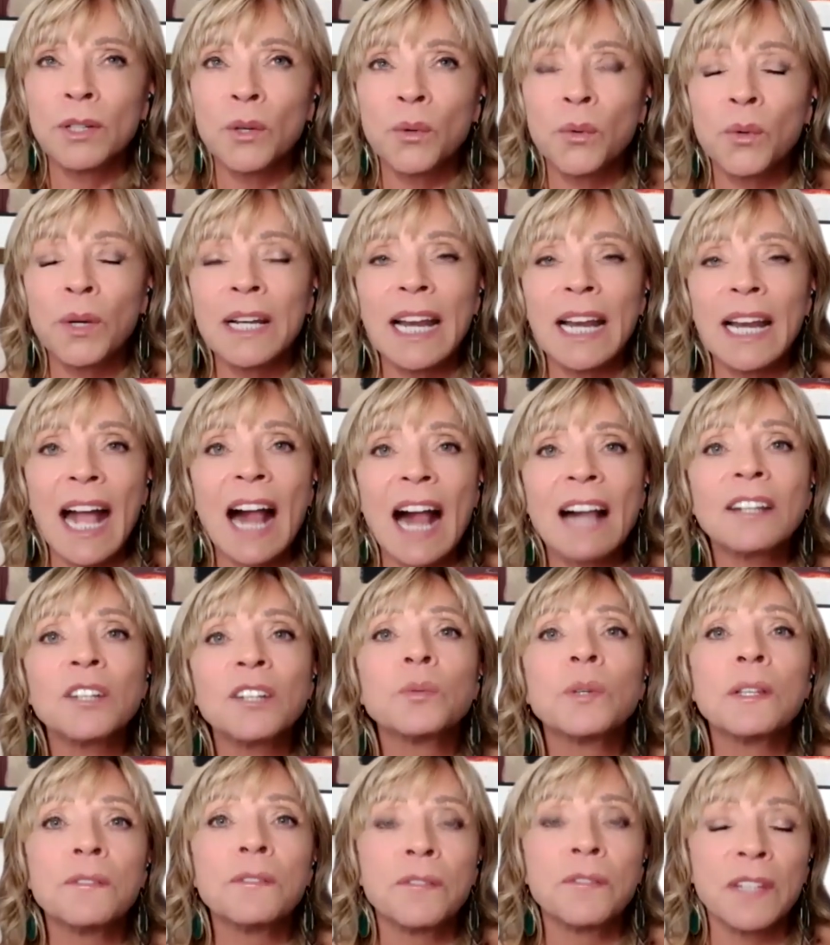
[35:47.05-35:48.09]
what, how
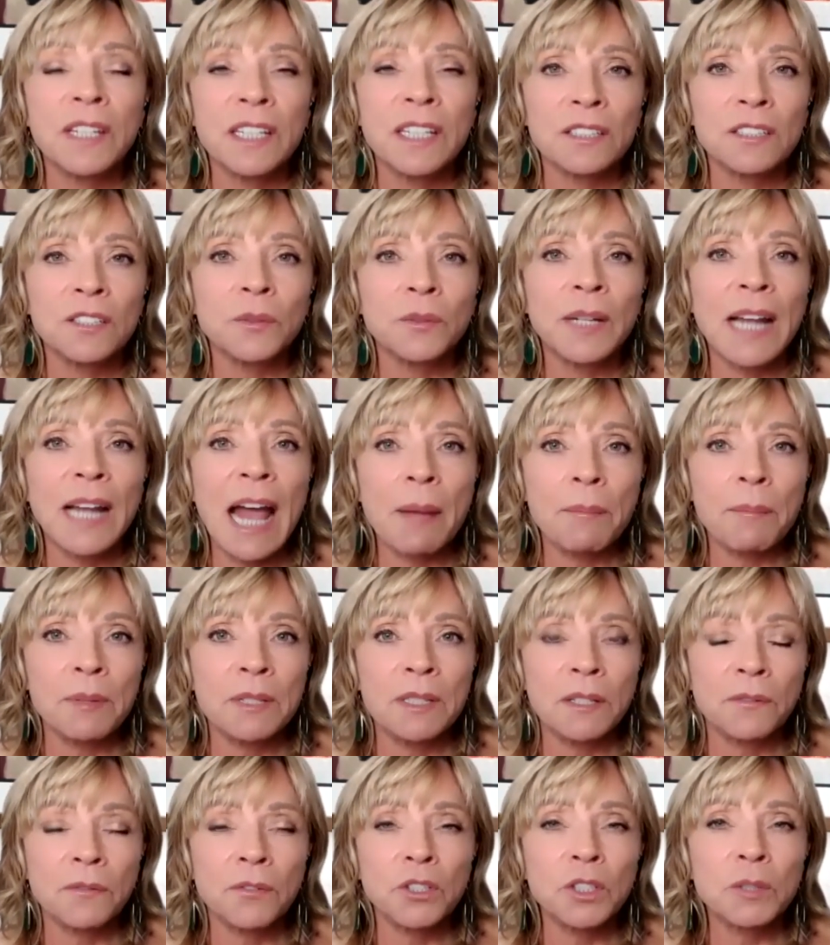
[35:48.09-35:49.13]
did we feel, or what
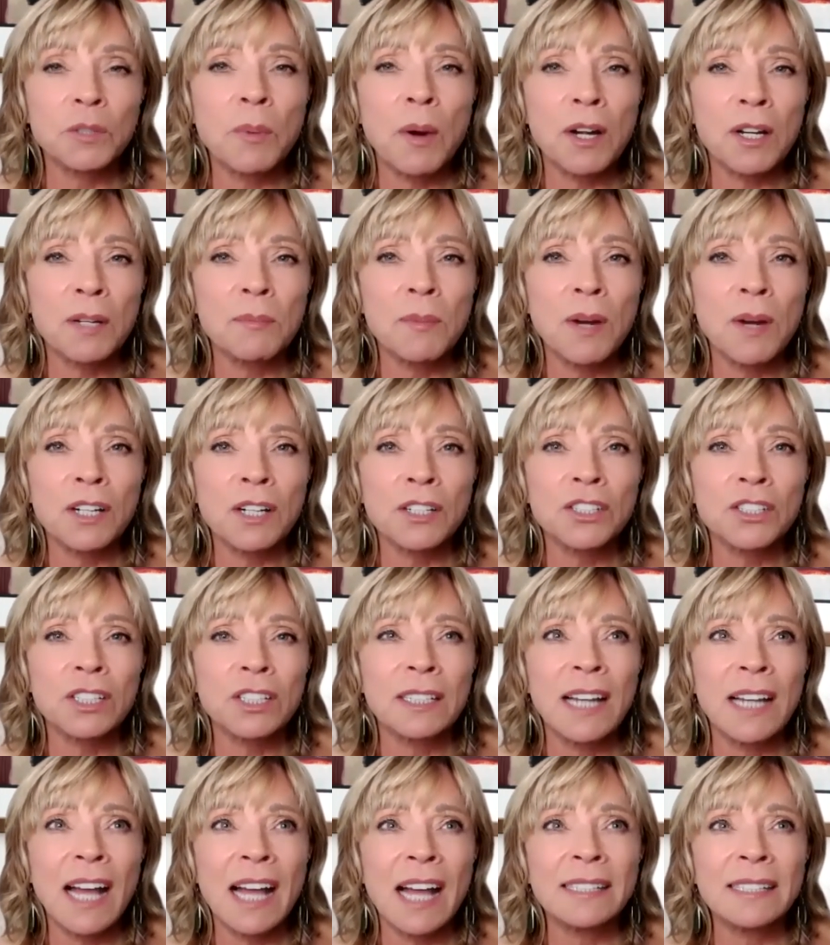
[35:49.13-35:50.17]
happened the first part of March,
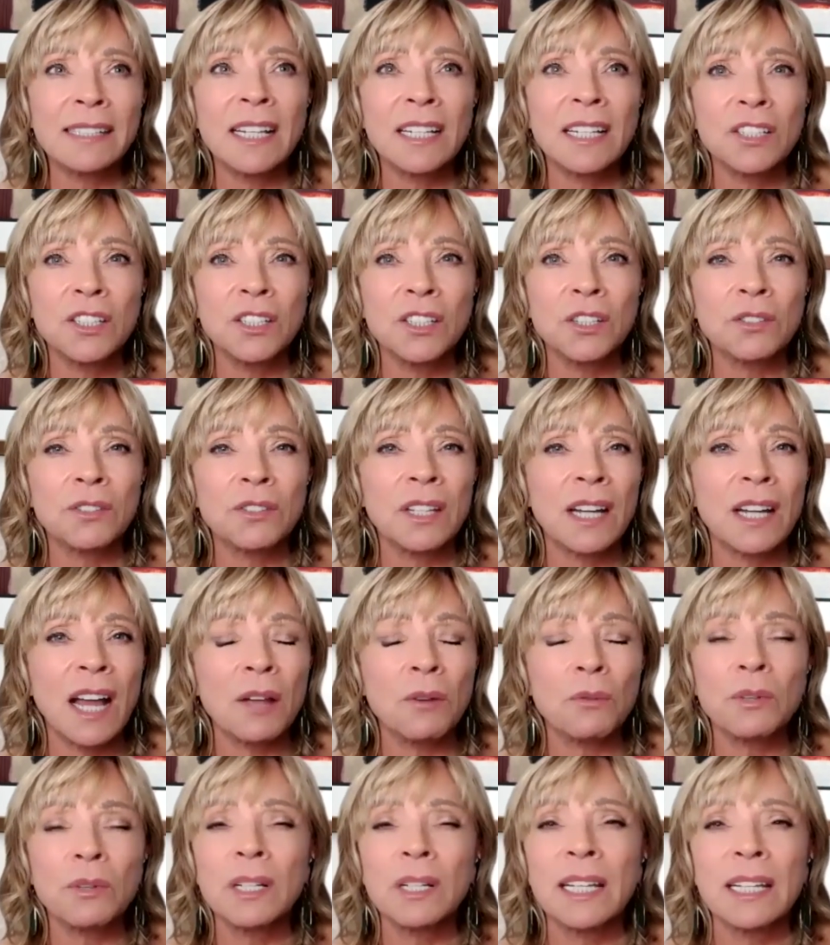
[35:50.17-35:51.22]
and I right. said to you that
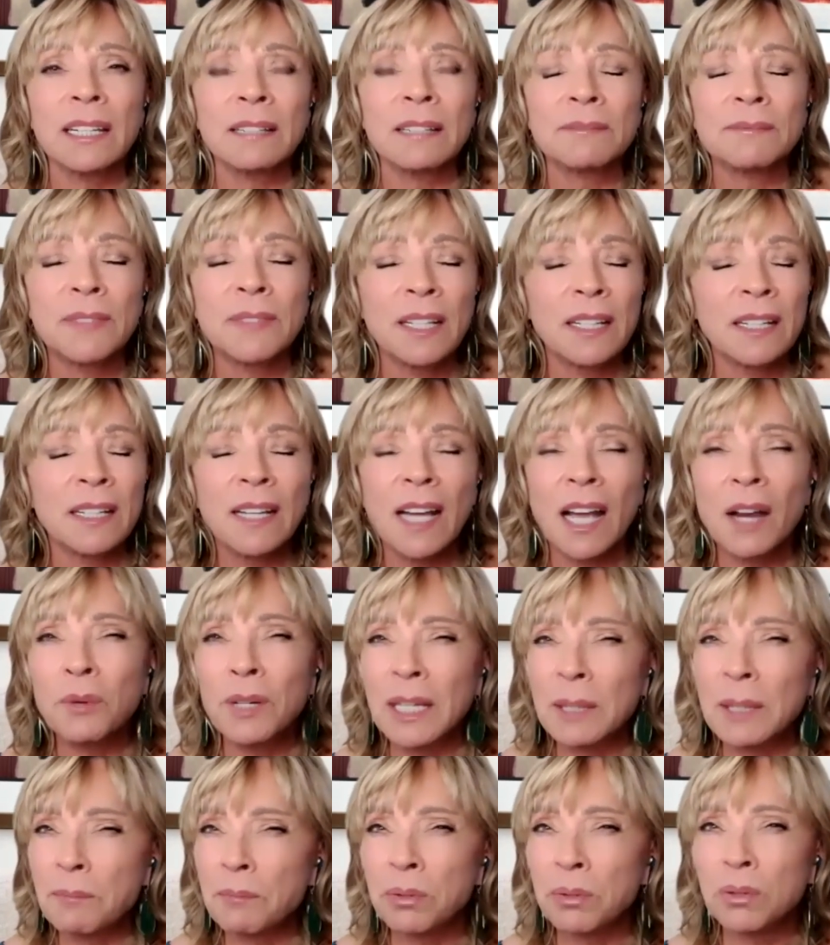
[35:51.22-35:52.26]
I really, I
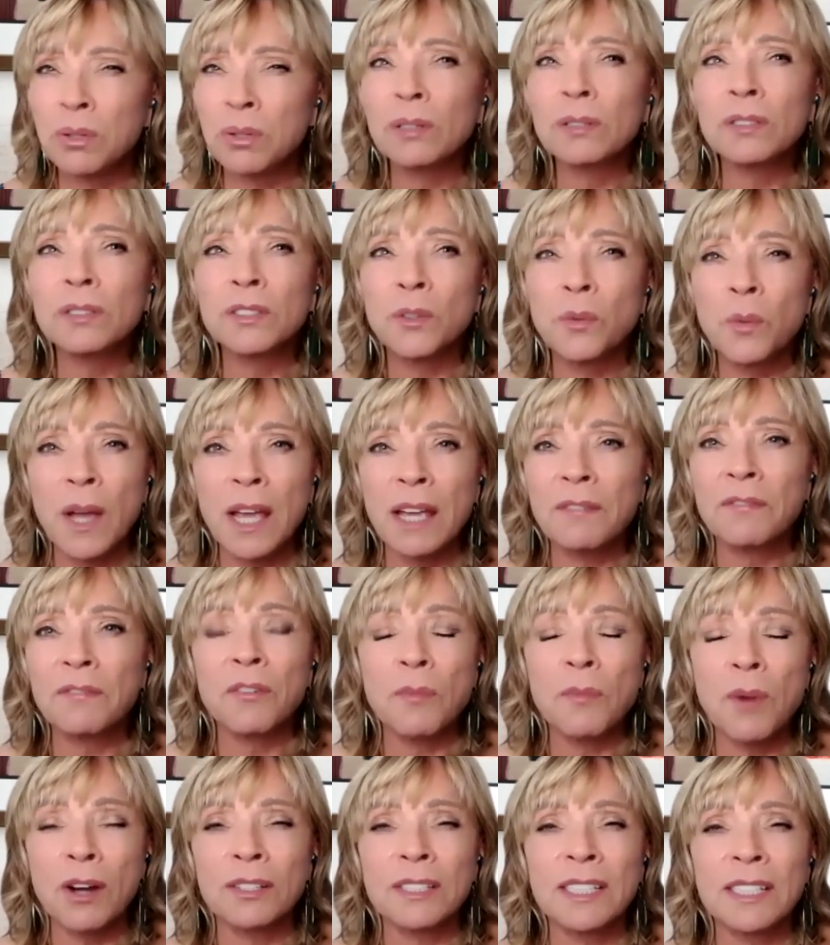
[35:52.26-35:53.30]
really pulled away
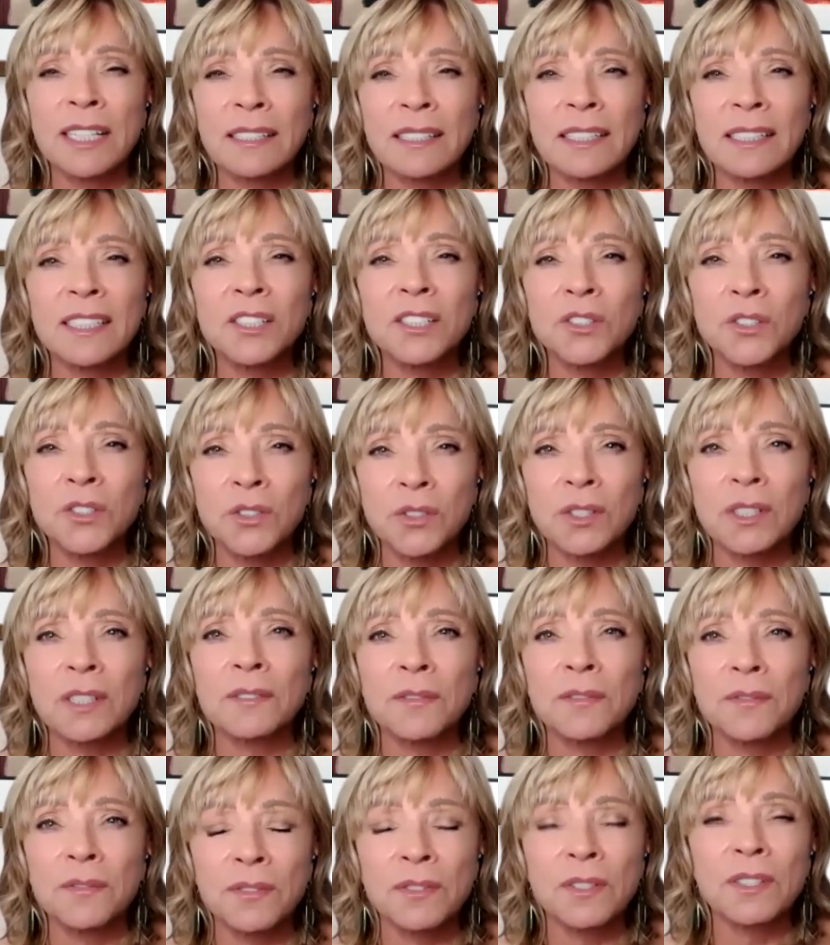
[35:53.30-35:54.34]
from our dental industry
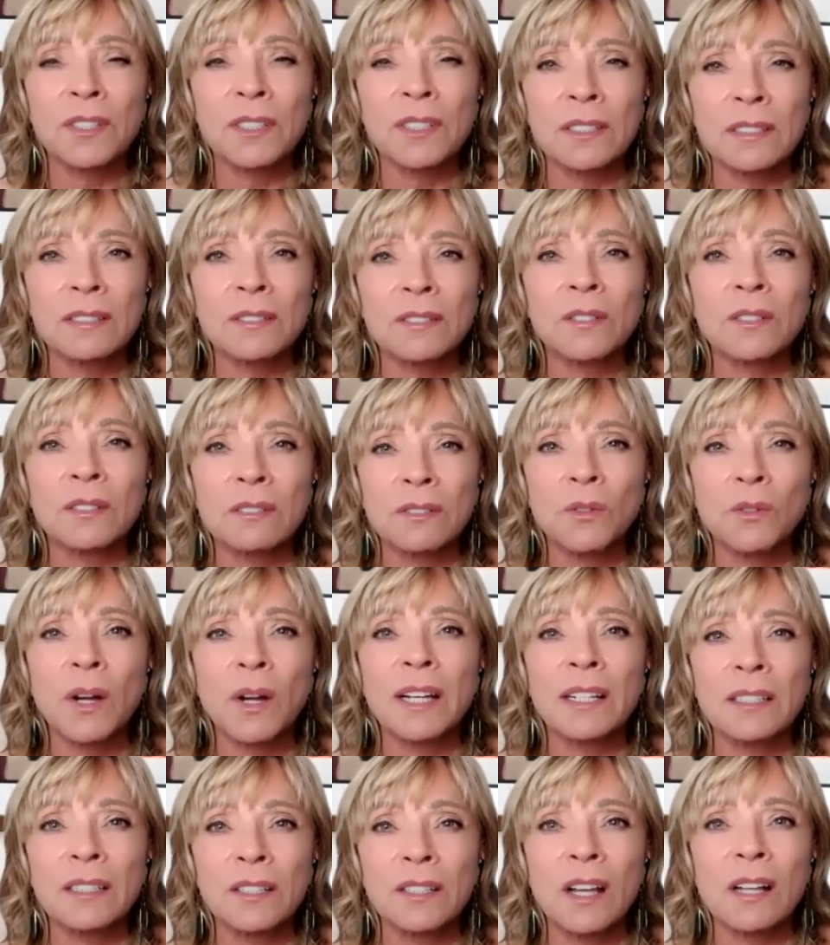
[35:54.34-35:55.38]
for
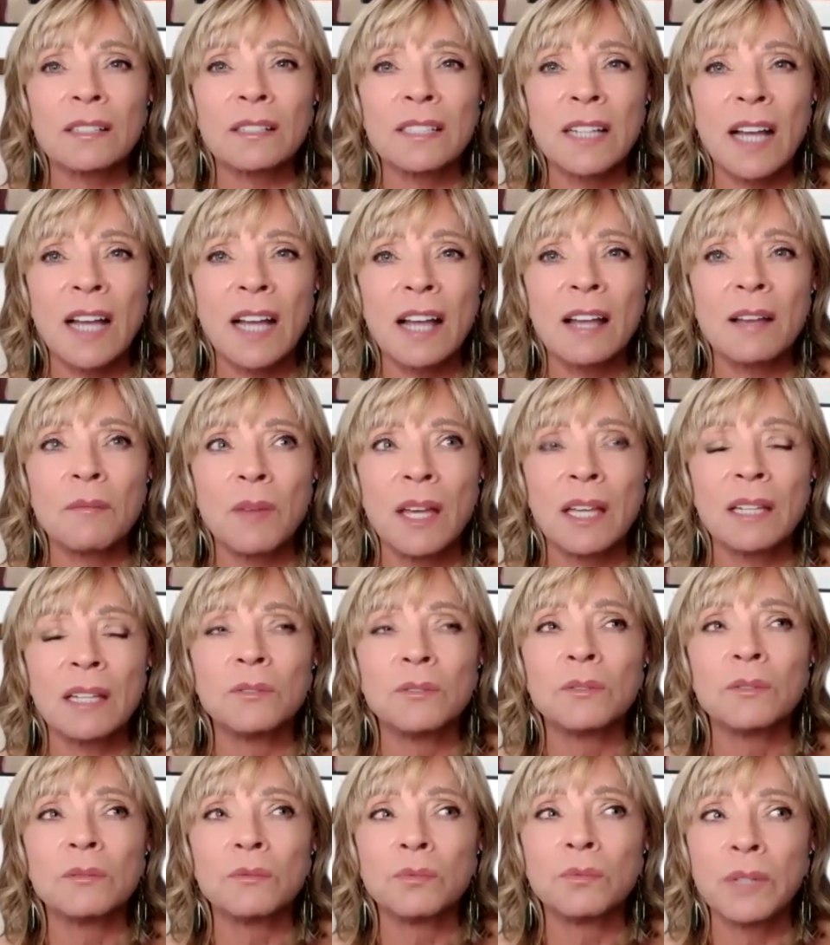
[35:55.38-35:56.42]
quite a long time,
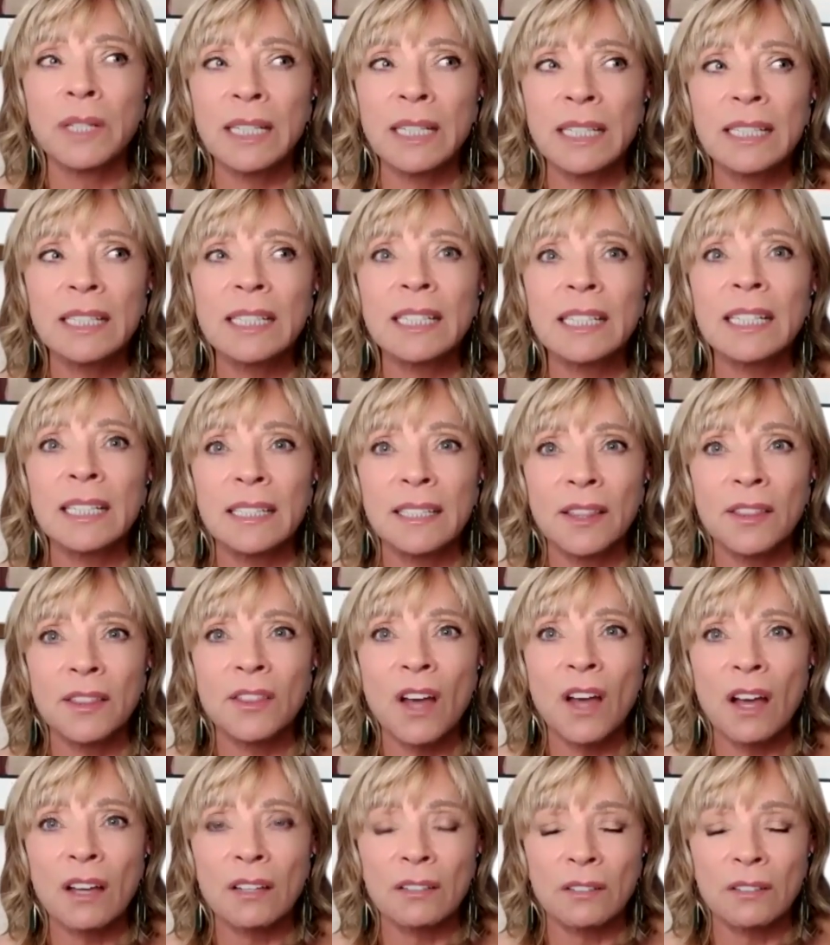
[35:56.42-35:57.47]
and really
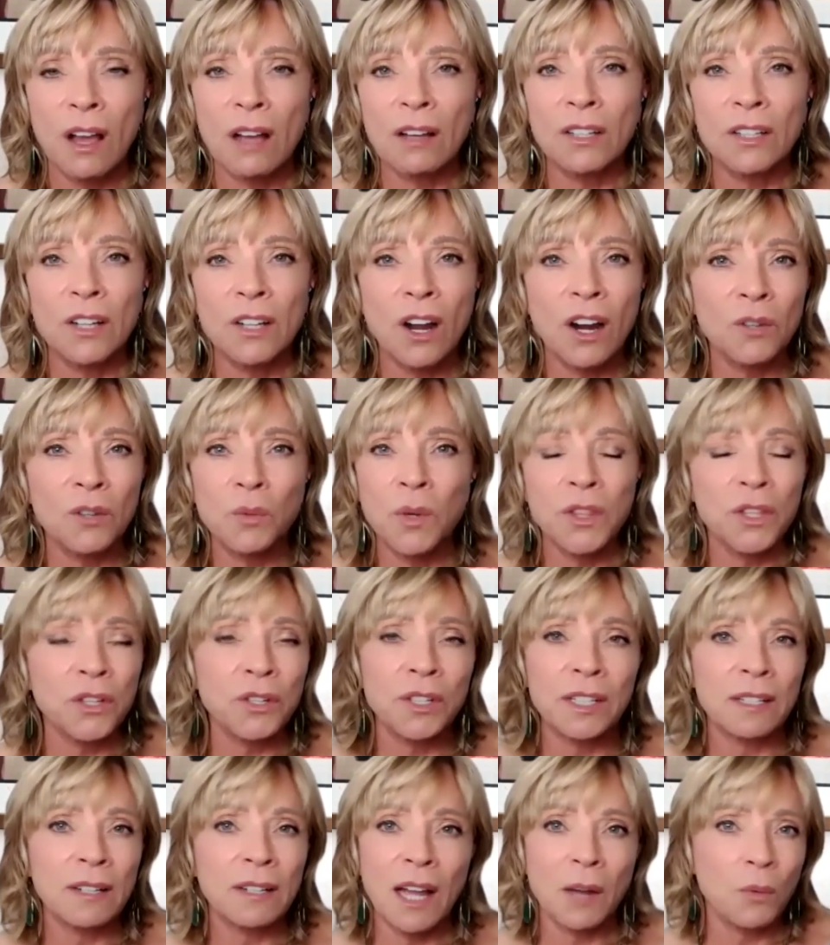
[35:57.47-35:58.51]
thought long and hard
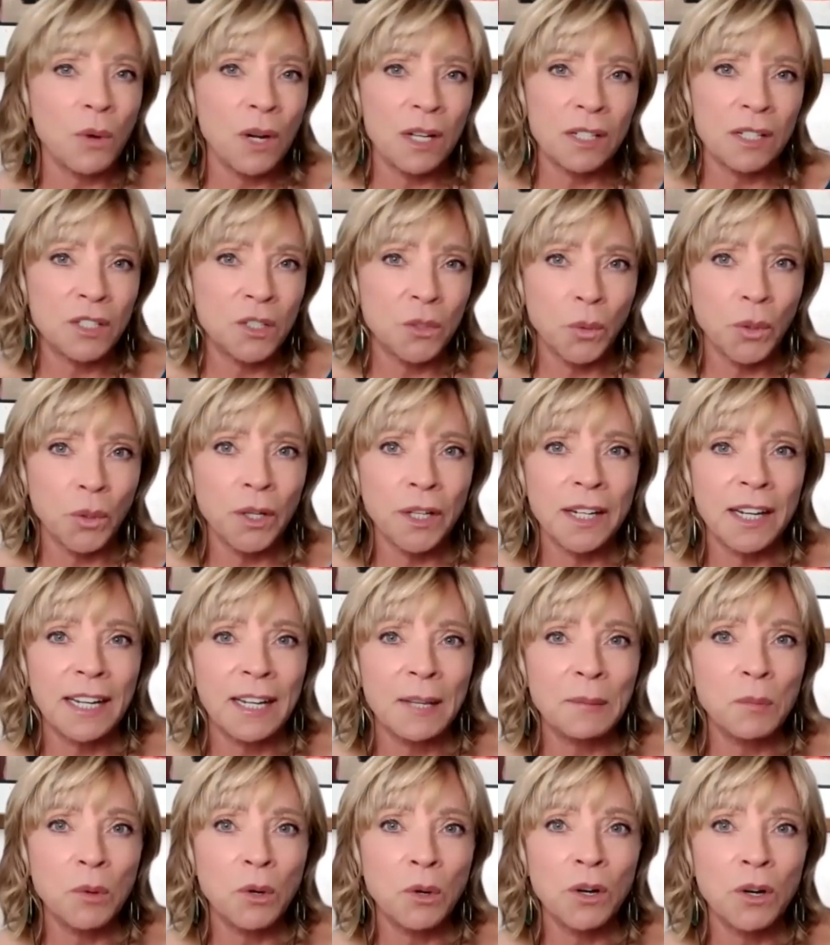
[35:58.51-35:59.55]
whether I wanted to work
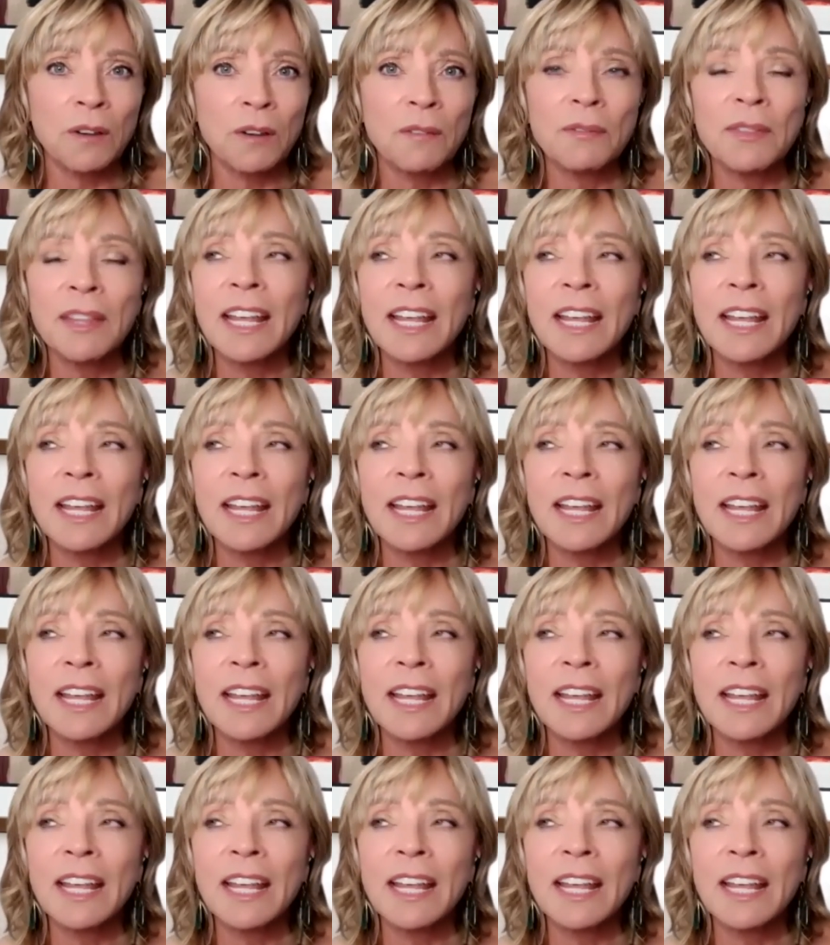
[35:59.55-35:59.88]
anymore,